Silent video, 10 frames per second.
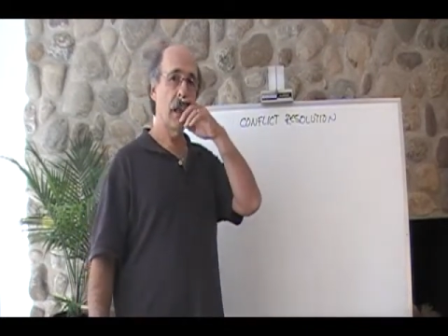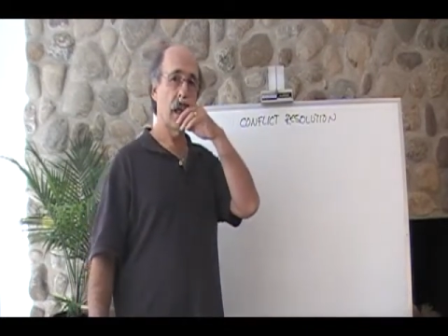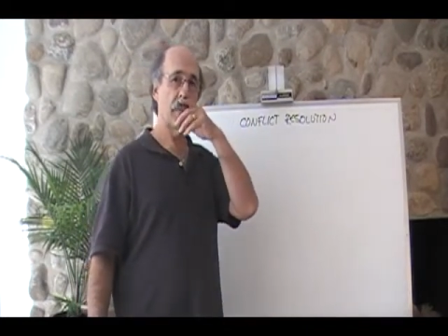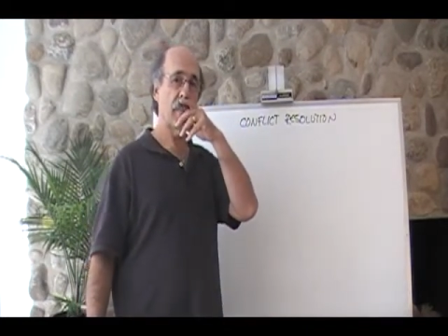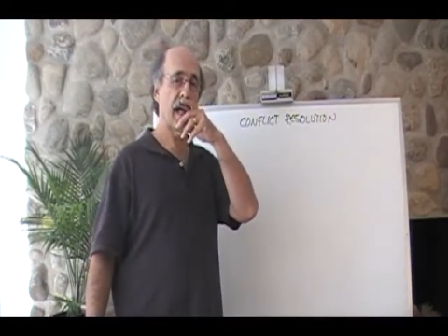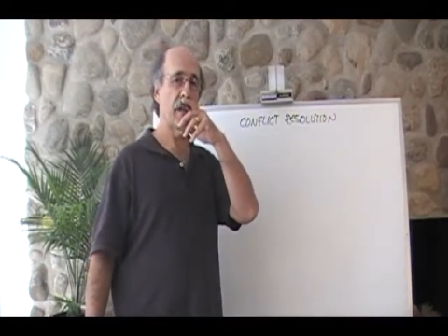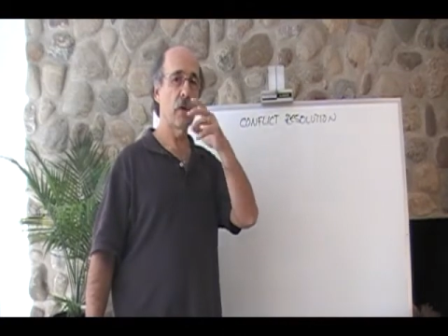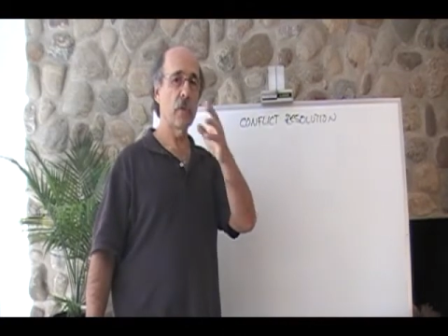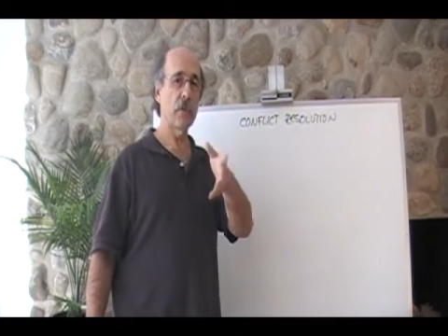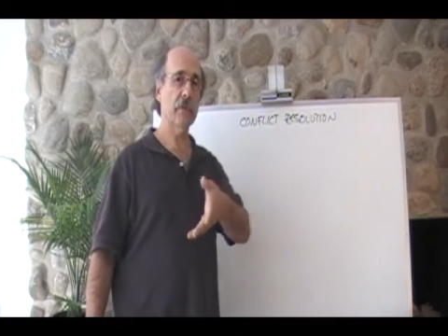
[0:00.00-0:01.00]
I
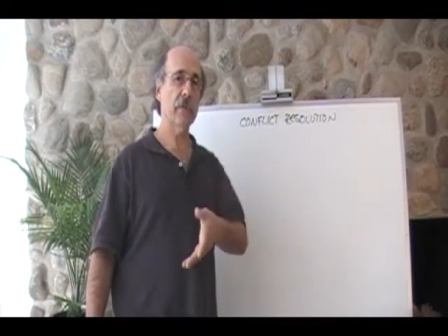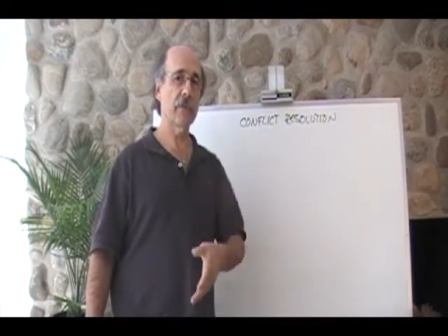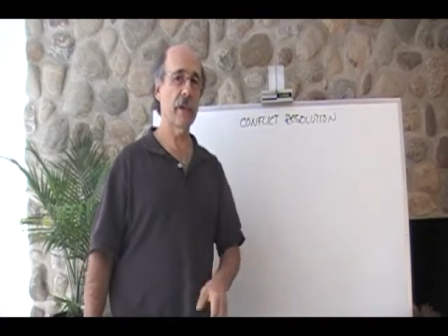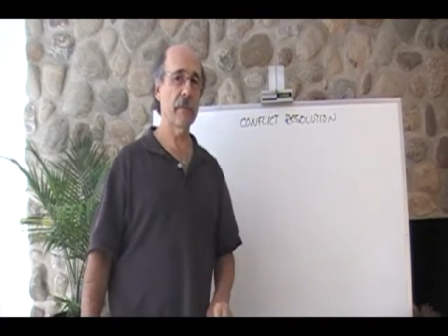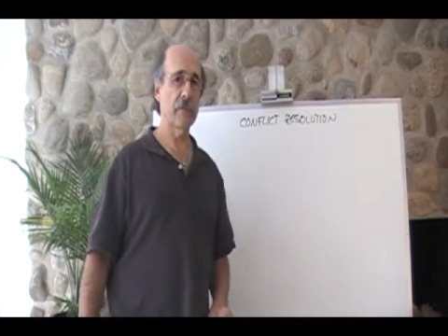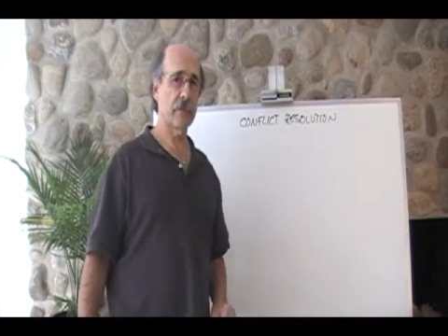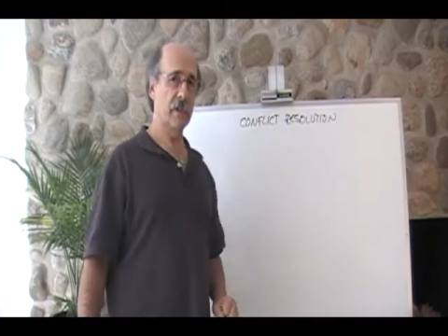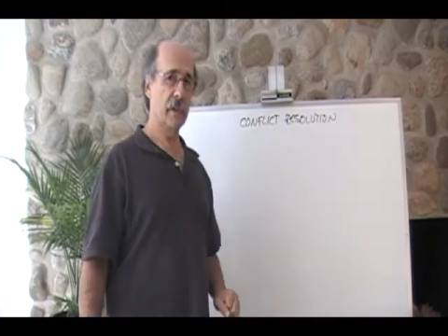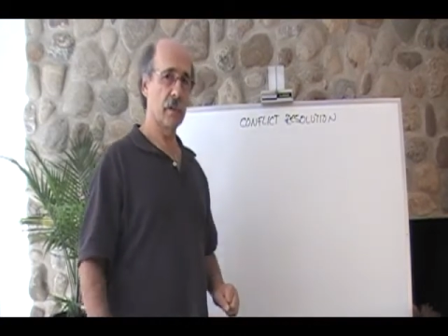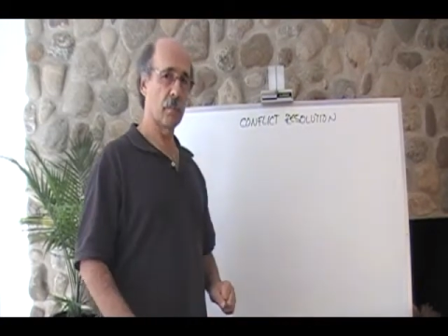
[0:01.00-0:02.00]
know this because I've
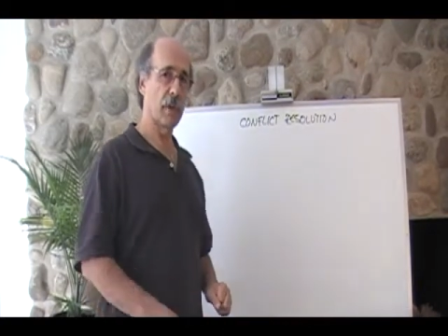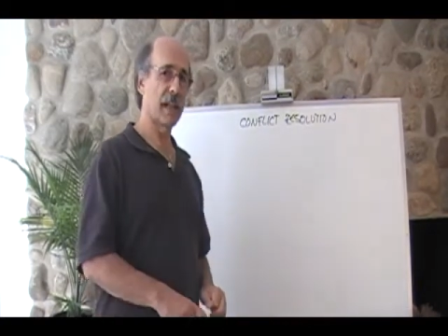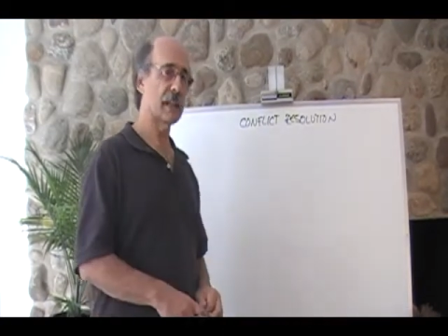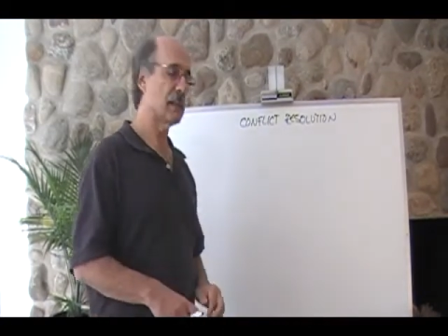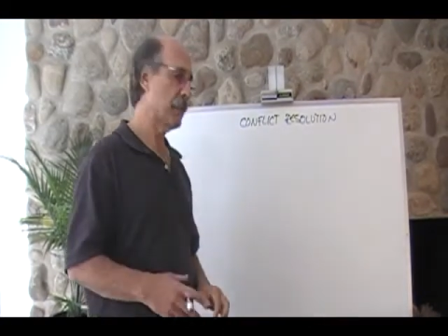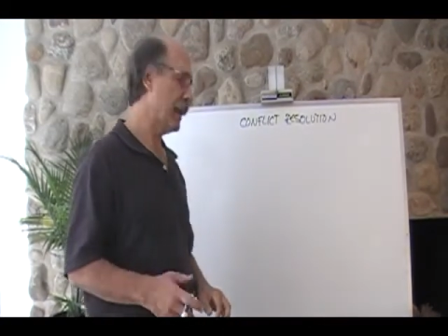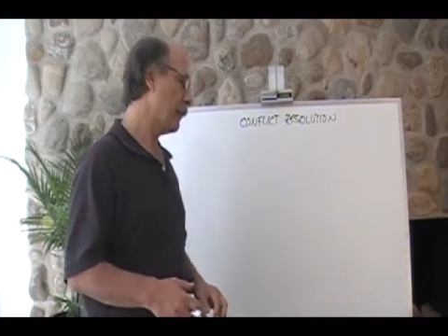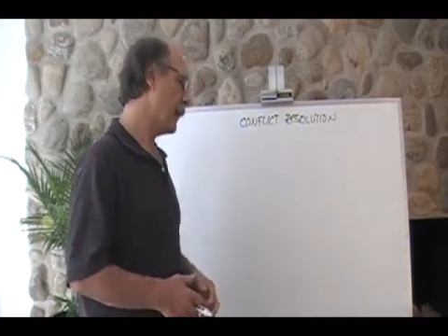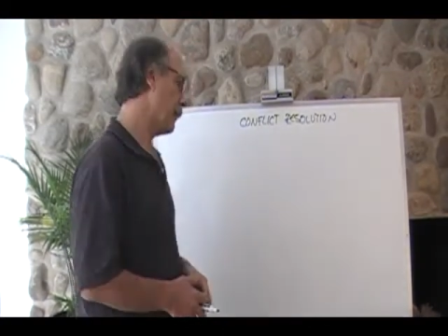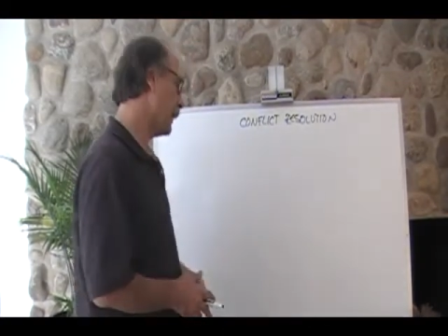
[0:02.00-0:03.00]
seen it in practice many,
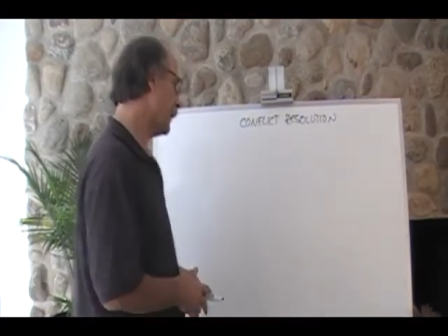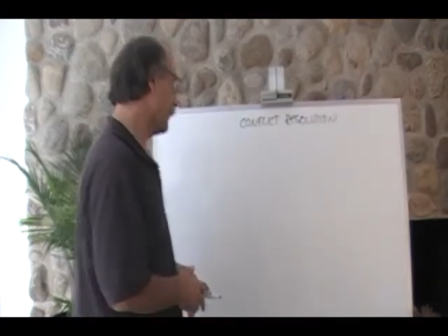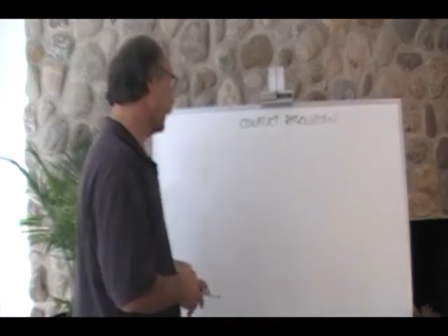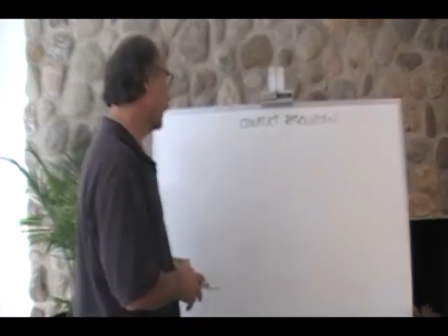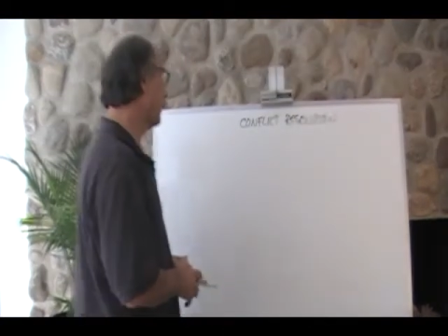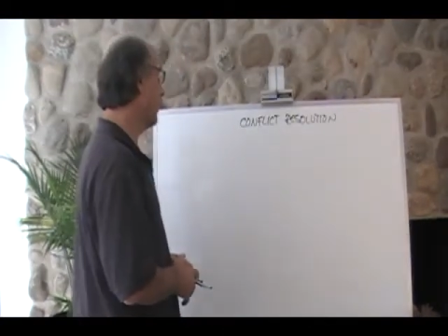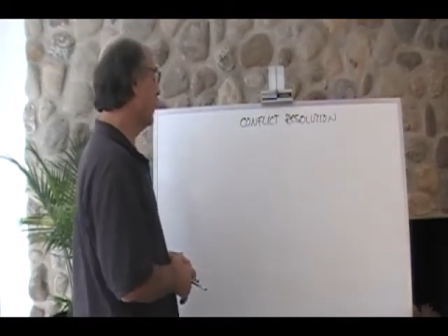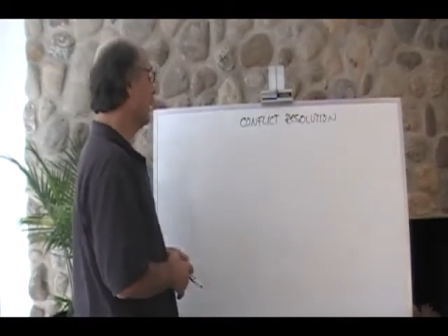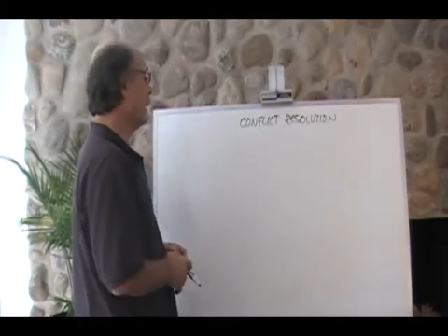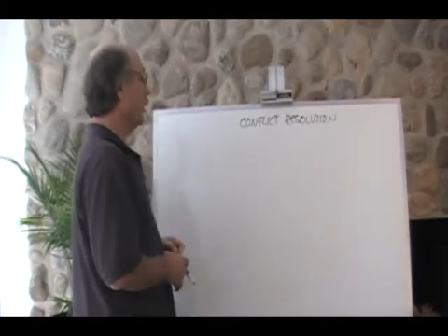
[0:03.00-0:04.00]
many, many times.
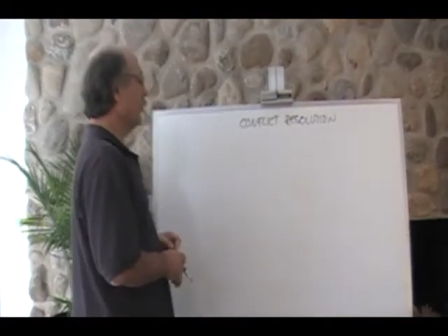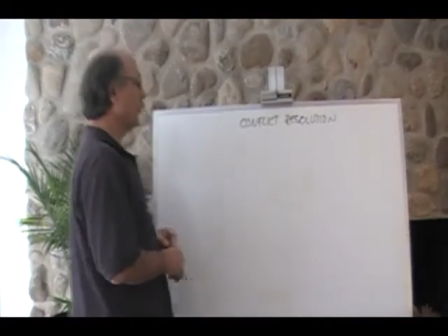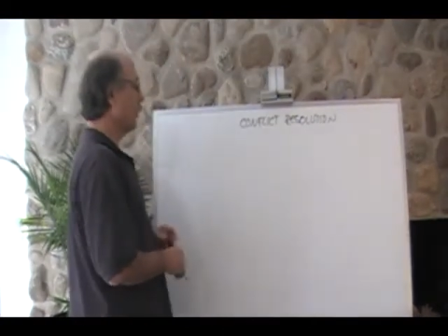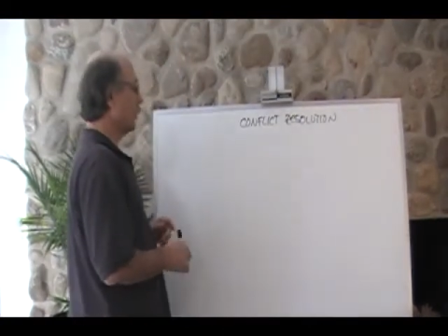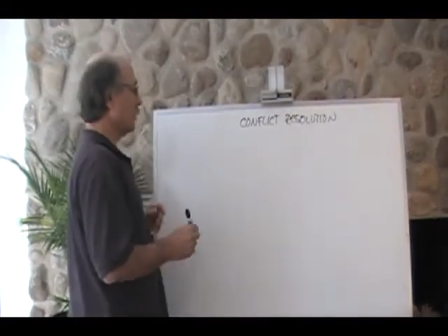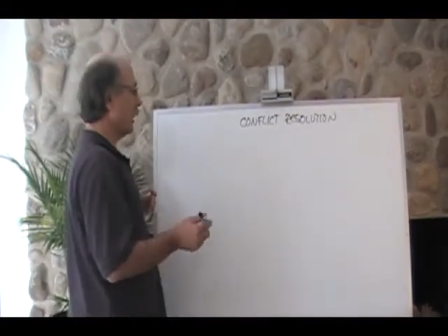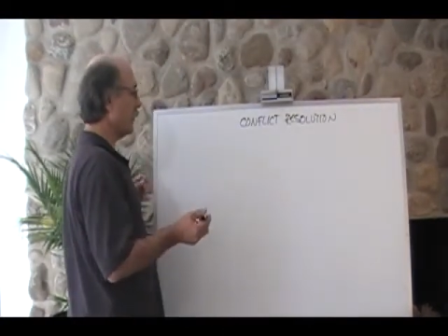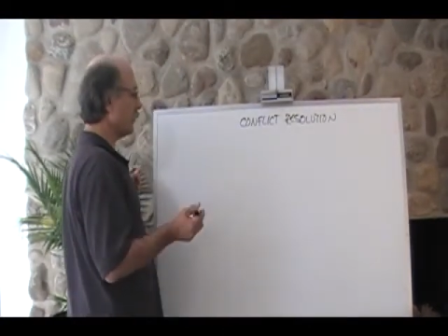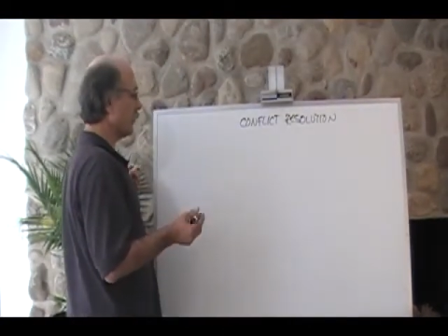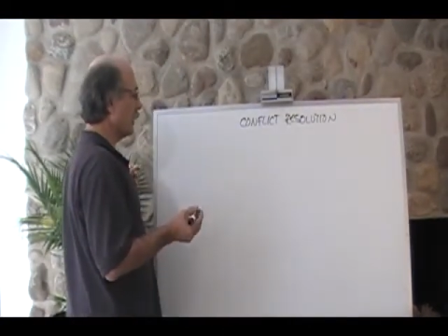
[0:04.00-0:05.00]
So
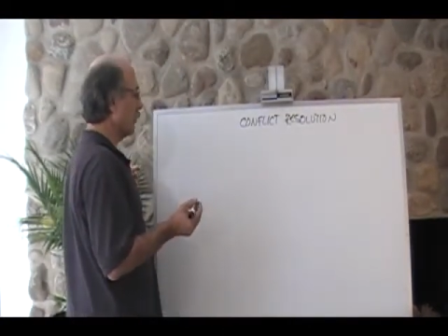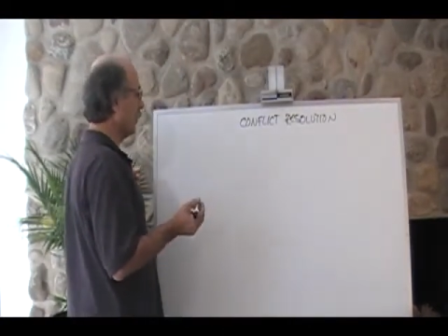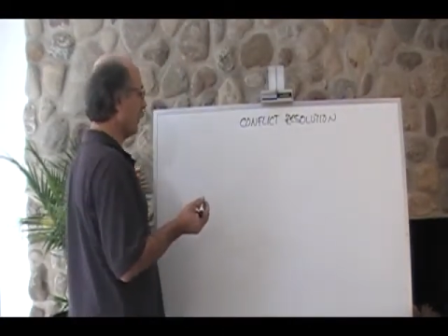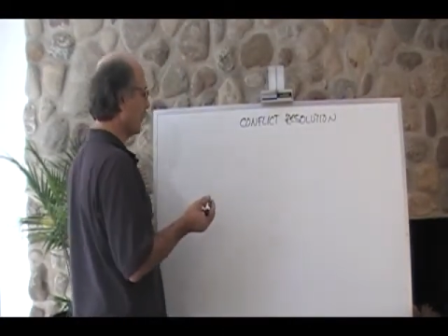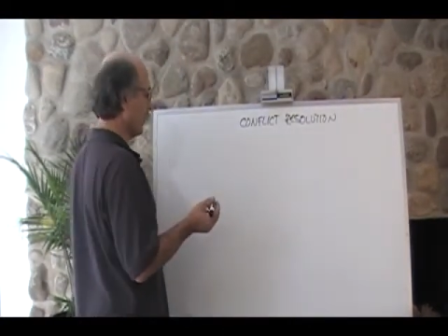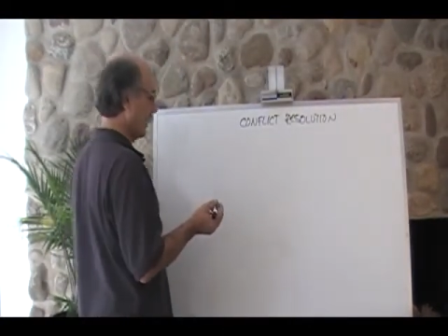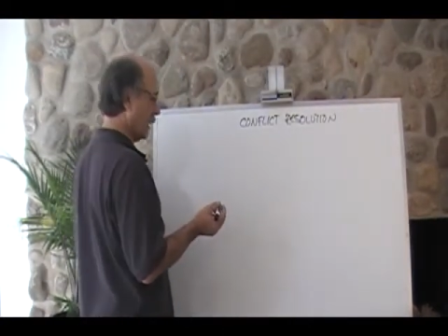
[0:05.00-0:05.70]
let's start with